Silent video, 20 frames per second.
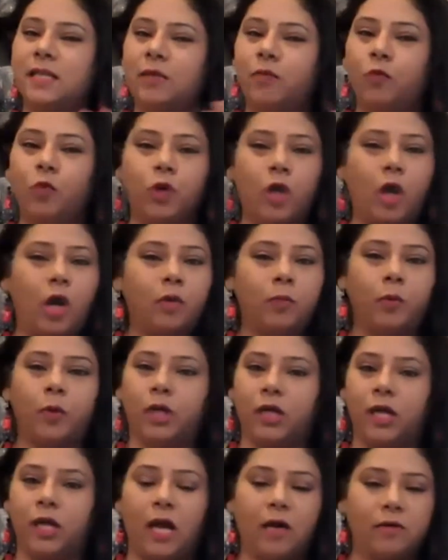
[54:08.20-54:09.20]
will not put it
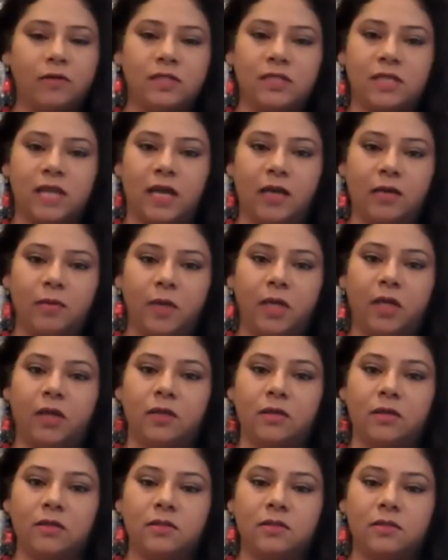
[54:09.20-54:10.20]
outside
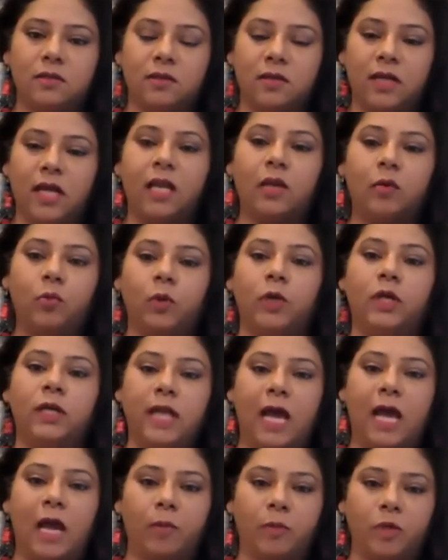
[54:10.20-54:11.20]
because rain will
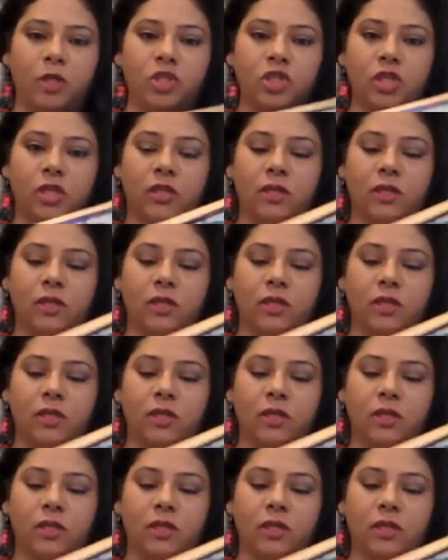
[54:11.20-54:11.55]
damage it,